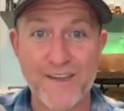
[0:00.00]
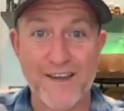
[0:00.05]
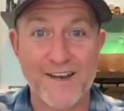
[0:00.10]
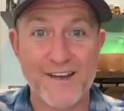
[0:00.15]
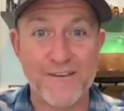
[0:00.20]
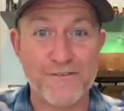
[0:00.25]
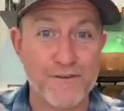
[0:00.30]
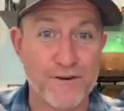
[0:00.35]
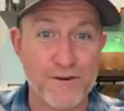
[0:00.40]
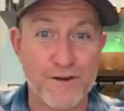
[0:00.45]

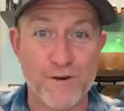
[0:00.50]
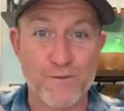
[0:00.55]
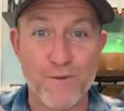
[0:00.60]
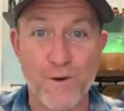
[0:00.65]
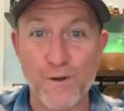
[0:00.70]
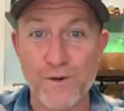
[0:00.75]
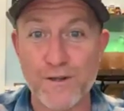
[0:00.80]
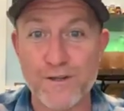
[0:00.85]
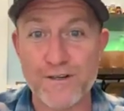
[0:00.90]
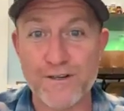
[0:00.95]
And if your
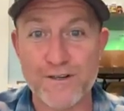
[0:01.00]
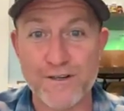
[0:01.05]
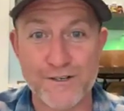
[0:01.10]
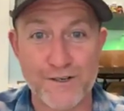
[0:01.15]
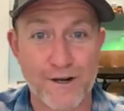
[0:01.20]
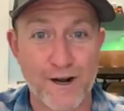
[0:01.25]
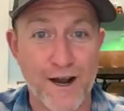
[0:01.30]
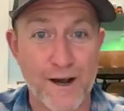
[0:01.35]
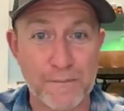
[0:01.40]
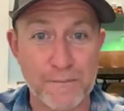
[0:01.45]
enroller,
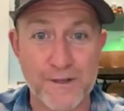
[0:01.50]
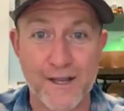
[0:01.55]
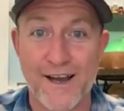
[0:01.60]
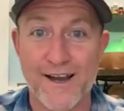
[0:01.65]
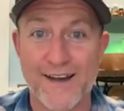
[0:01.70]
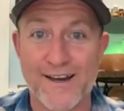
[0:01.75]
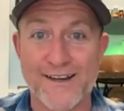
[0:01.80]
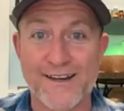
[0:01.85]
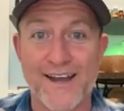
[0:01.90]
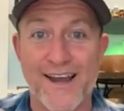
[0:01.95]
your
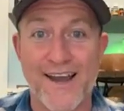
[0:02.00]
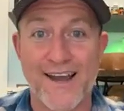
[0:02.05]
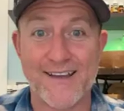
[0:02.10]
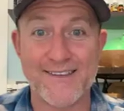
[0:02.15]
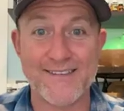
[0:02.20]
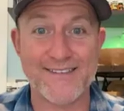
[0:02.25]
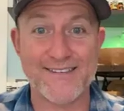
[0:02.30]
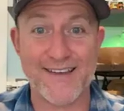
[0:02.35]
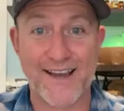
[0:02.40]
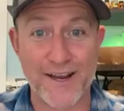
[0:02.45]
upline
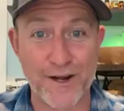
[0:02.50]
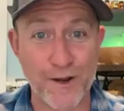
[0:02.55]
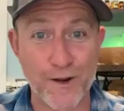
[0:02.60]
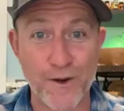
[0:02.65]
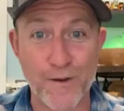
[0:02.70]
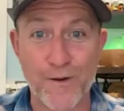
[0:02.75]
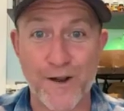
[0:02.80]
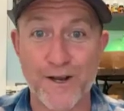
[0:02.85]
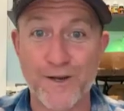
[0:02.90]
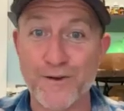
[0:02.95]
has
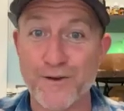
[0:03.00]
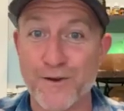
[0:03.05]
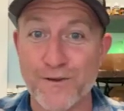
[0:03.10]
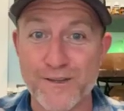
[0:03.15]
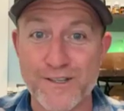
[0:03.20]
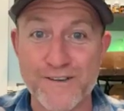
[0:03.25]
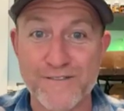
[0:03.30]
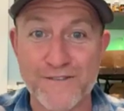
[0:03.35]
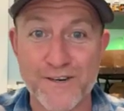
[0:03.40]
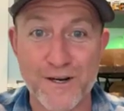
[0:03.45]
Zyto and you
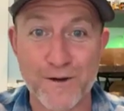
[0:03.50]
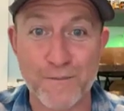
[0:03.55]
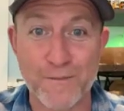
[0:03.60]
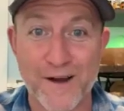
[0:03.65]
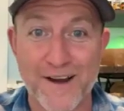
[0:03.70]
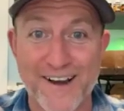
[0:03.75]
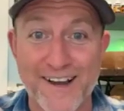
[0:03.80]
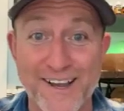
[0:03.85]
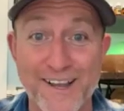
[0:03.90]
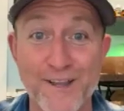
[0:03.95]
don't live
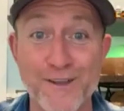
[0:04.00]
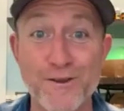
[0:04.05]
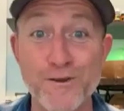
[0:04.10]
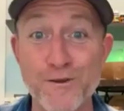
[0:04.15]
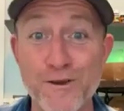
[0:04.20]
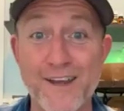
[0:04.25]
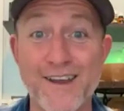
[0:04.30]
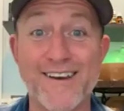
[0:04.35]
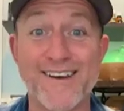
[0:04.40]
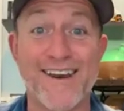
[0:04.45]
nearby,
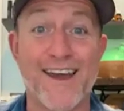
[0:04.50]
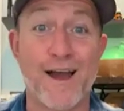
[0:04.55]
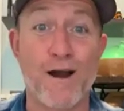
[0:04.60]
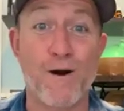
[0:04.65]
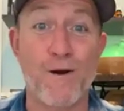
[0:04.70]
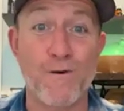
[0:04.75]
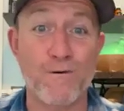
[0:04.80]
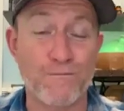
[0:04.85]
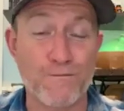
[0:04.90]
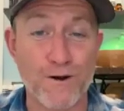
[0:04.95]
you can
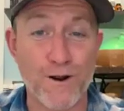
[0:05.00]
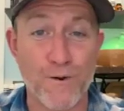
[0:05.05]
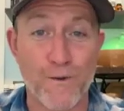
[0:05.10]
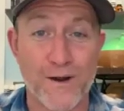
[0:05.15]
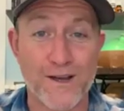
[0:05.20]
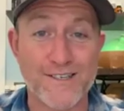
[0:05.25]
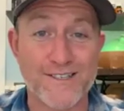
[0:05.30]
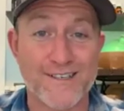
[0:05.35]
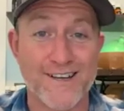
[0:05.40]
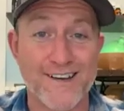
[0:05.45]
now
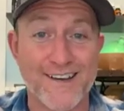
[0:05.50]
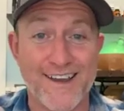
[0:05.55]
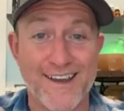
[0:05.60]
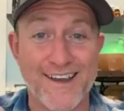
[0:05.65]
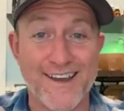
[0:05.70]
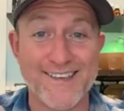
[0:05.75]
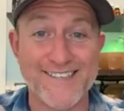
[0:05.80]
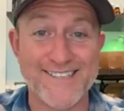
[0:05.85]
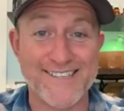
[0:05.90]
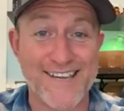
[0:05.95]
request
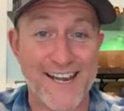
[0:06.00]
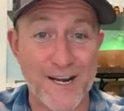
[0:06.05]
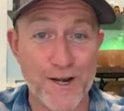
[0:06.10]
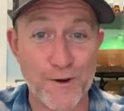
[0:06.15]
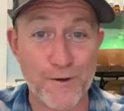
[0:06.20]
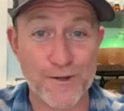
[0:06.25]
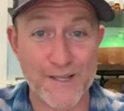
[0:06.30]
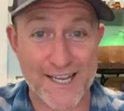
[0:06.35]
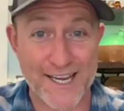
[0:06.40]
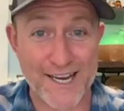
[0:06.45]
a
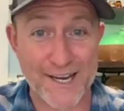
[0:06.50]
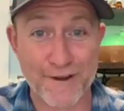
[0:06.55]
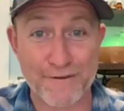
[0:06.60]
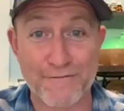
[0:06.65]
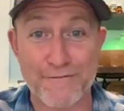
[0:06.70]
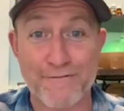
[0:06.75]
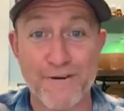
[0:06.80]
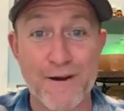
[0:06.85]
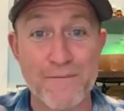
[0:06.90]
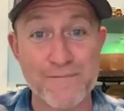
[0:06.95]
Zyto link
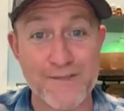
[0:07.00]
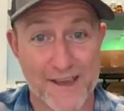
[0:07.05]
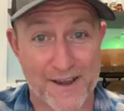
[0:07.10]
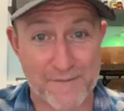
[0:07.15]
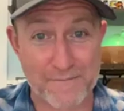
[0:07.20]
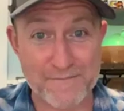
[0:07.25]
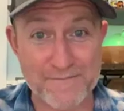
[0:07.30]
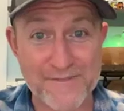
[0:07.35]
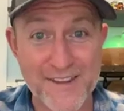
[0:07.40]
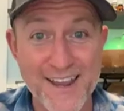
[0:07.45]
from
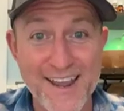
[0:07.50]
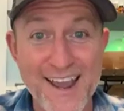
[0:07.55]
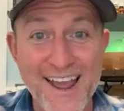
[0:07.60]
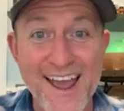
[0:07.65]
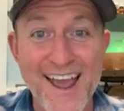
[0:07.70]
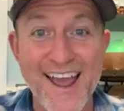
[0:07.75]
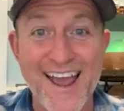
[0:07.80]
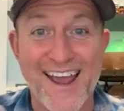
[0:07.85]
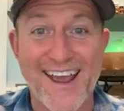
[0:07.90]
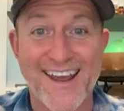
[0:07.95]
them
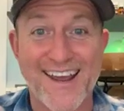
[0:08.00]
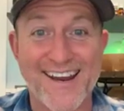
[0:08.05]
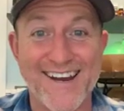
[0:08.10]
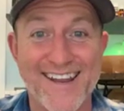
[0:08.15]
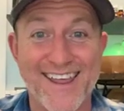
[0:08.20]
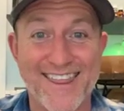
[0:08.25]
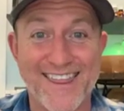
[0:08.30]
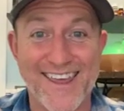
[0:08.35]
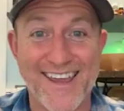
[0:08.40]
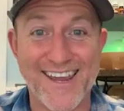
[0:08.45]
and
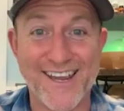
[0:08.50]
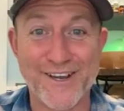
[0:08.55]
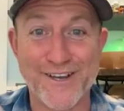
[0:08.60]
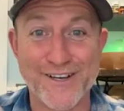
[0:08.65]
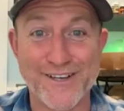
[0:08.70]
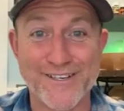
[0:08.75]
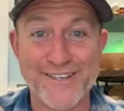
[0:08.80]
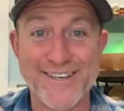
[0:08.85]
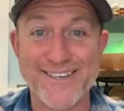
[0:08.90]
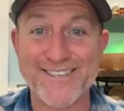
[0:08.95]
they
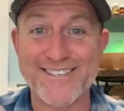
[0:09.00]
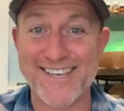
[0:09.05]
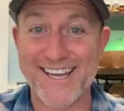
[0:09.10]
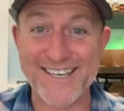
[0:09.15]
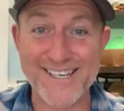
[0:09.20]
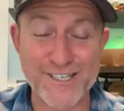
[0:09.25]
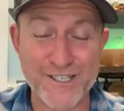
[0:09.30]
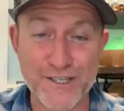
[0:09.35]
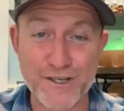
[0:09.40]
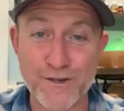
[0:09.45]
can
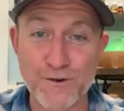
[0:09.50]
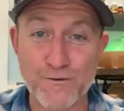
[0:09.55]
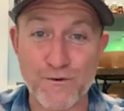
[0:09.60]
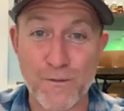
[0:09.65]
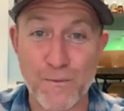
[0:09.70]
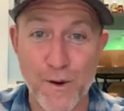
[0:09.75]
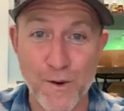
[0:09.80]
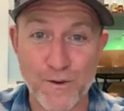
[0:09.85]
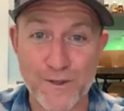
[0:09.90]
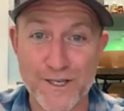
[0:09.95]
send it to you
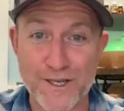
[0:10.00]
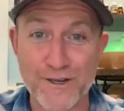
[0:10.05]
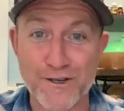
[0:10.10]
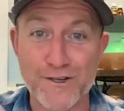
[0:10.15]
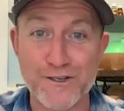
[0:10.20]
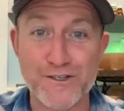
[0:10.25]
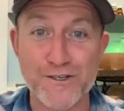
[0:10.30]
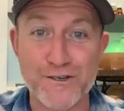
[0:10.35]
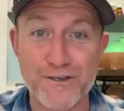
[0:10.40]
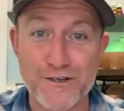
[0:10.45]
remotely. You
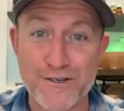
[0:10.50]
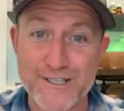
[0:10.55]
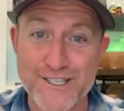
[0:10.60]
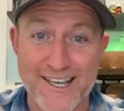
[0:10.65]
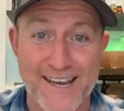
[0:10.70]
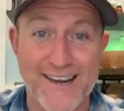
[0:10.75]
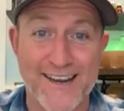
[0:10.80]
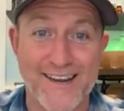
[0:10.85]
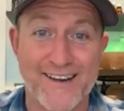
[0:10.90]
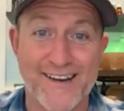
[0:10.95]
could do your
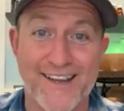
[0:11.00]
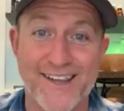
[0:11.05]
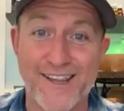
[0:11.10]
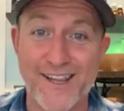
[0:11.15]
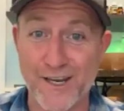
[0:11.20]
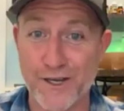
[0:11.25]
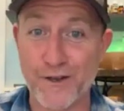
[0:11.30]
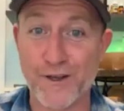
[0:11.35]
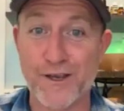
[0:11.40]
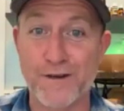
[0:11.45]
scan and
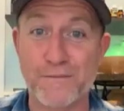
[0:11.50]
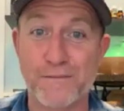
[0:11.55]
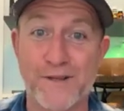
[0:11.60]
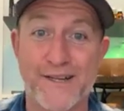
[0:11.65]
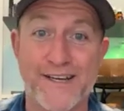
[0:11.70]
then you can